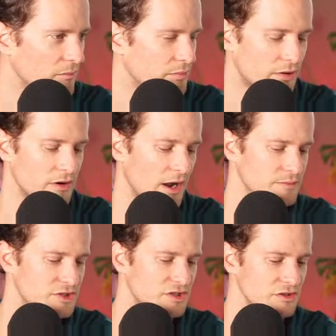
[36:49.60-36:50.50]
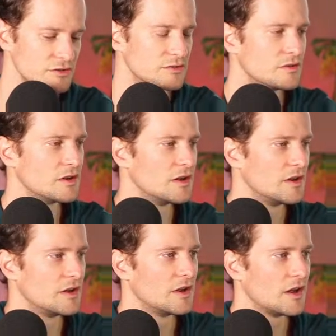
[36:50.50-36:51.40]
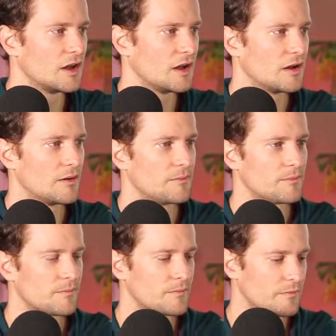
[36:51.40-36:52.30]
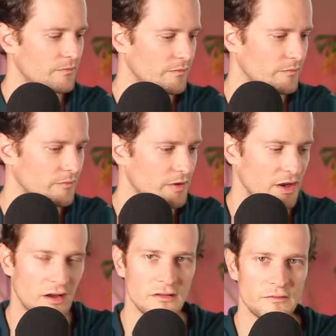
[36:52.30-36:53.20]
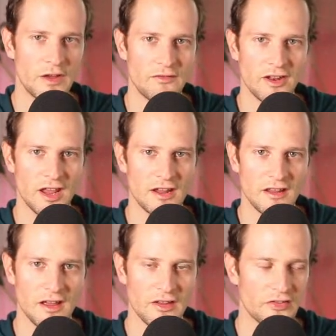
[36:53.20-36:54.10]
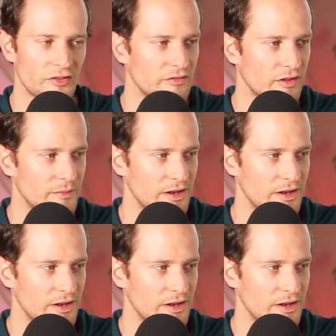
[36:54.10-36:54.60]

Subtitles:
program to do? If you have any ideas, let me